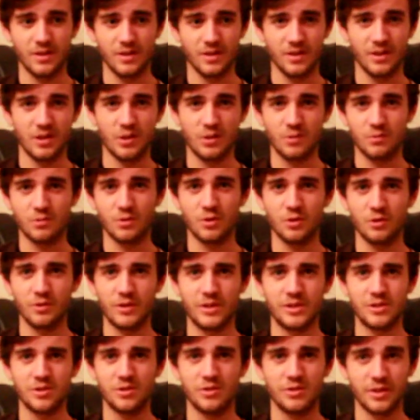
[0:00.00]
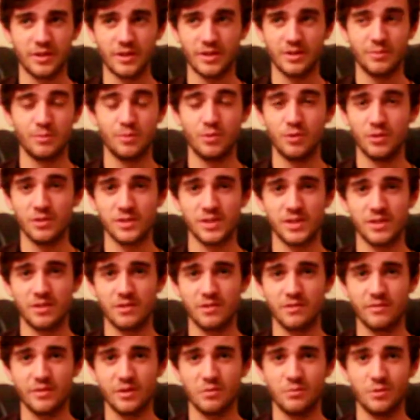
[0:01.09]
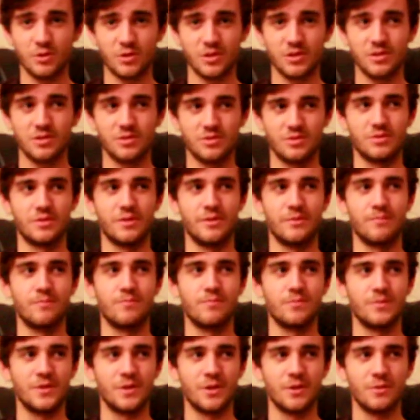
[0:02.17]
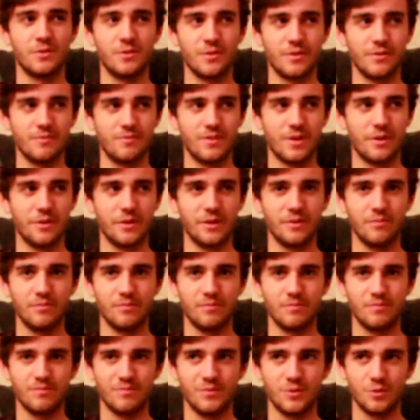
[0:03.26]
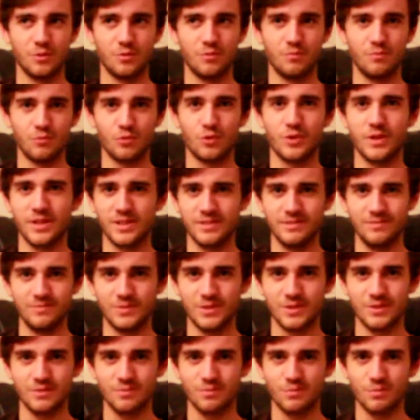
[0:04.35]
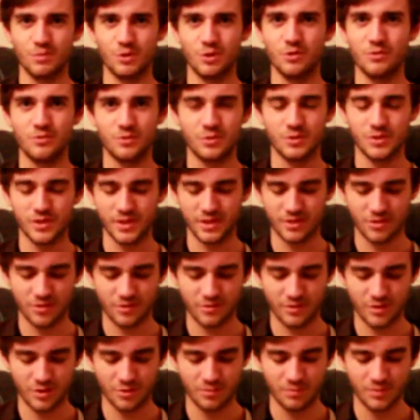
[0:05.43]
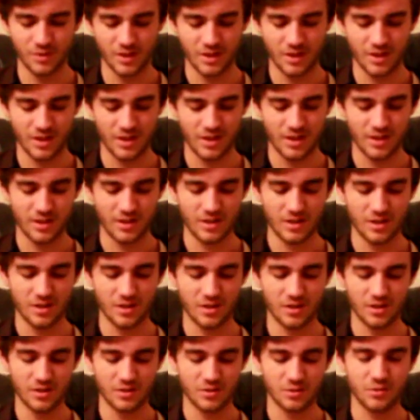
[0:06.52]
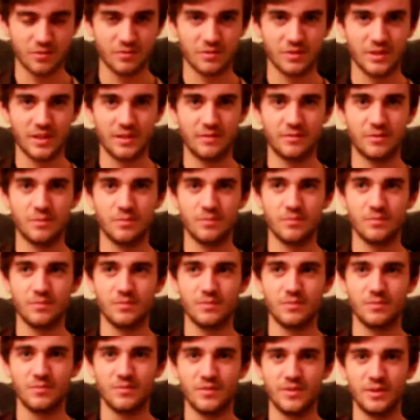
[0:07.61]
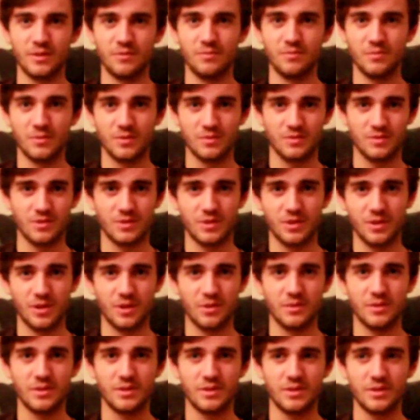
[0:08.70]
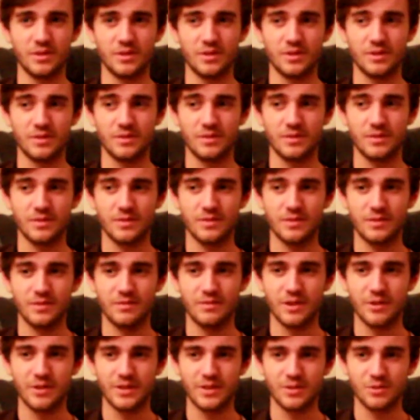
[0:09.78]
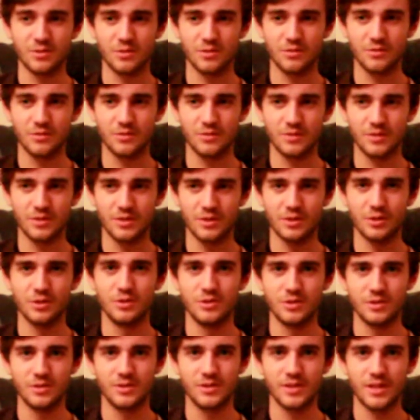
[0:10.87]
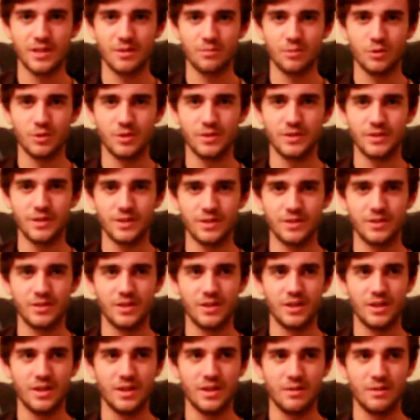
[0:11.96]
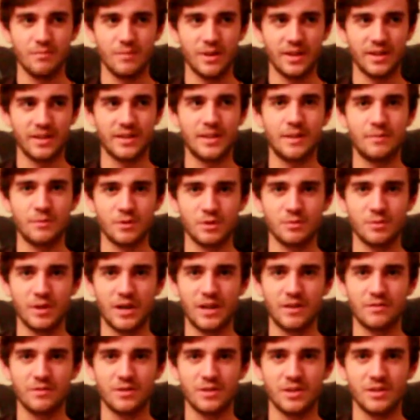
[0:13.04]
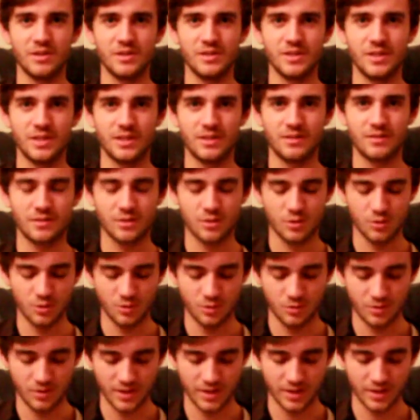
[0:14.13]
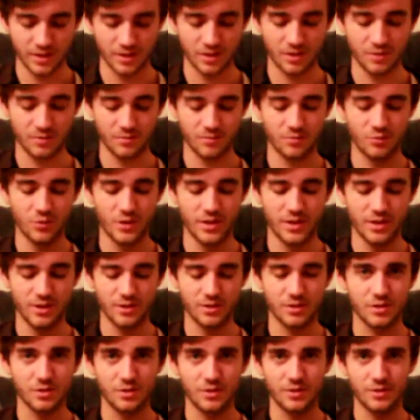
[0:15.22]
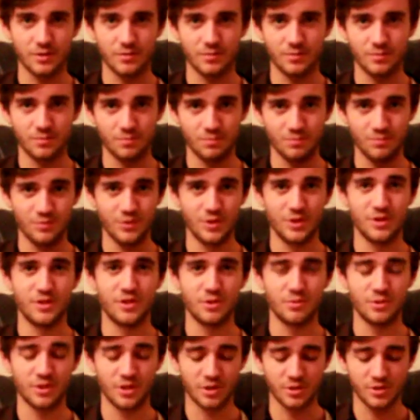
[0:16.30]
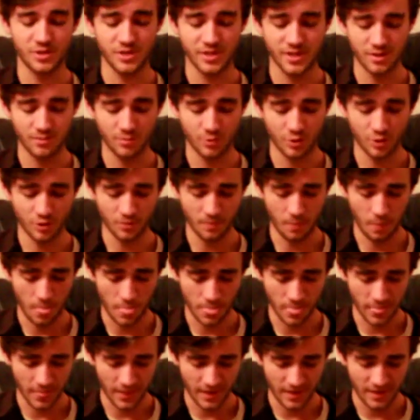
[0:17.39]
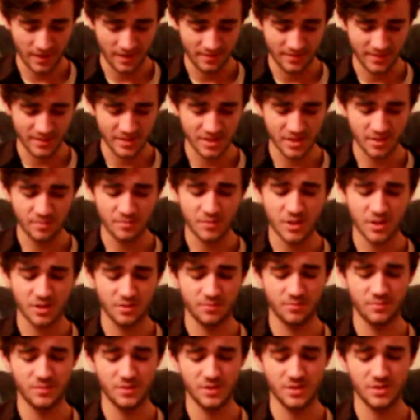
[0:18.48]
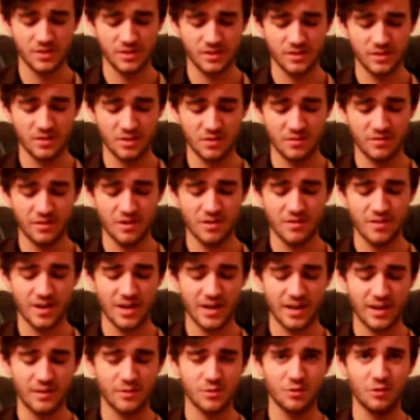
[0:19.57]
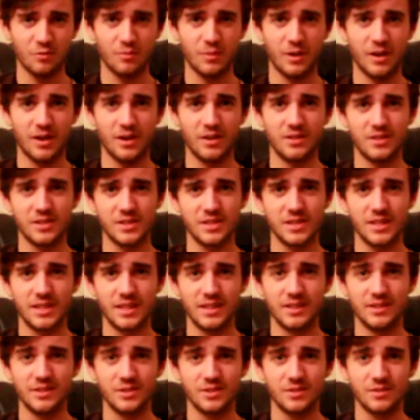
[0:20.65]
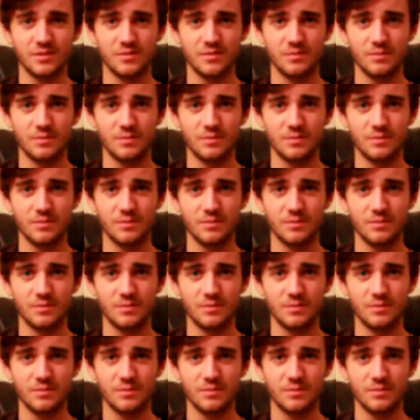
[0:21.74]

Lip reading: in progress during like an important scene of the film, or just a very sort of pretty beautiful scene of the film, to often give the film a very sort of good selling point and make it that much more advertising to the reader, so they can they want to go see it more. There's sometimes very rarely have sort of behind the scenes